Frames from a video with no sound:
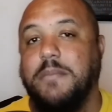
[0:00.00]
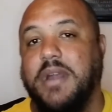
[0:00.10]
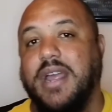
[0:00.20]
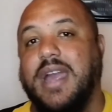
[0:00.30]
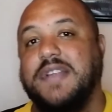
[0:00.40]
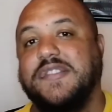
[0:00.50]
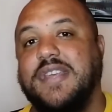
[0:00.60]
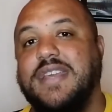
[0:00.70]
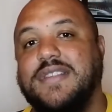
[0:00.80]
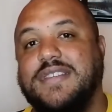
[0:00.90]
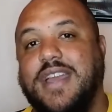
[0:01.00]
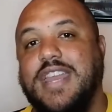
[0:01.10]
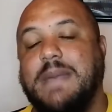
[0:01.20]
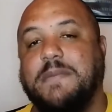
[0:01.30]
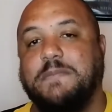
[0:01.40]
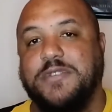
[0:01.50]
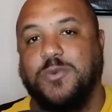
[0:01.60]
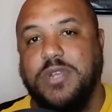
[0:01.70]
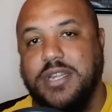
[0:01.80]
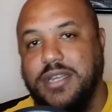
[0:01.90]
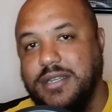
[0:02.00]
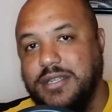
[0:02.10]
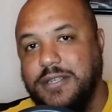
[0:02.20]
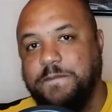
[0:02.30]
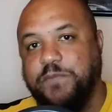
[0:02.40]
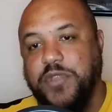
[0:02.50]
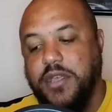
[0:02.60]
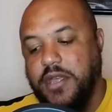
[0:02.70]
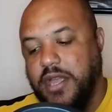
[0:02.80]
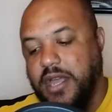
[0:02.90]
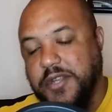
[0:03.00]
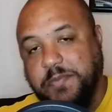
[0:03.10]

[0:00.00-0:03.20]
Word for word: But I gotta say, the dynamic between Indy and his